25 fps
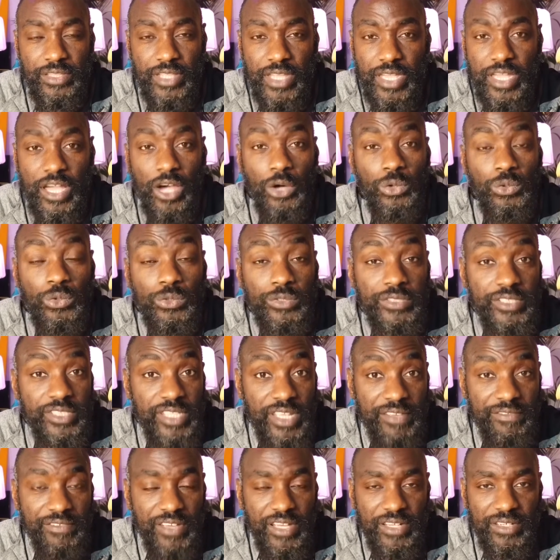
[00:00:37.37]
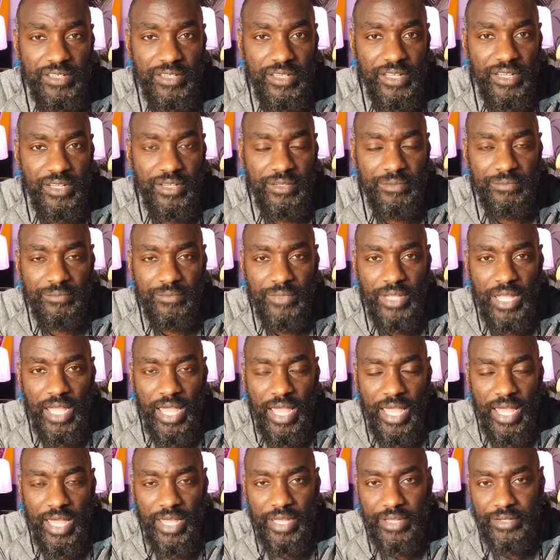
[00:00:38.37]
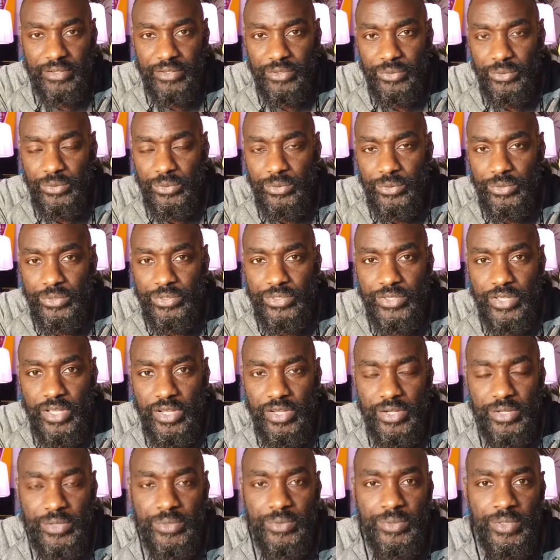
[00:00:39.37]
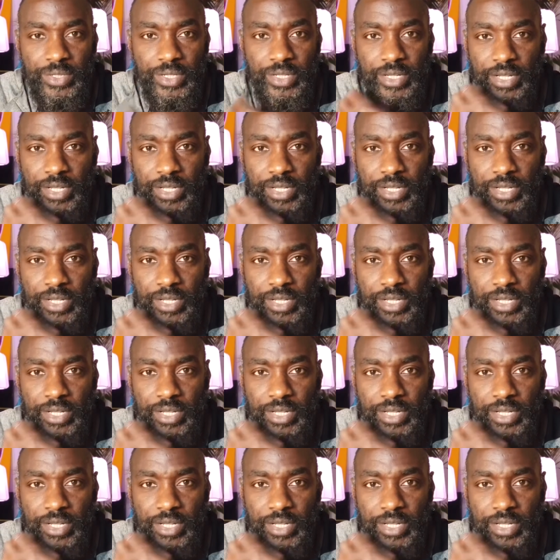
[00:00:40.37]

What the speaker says: old Defender and also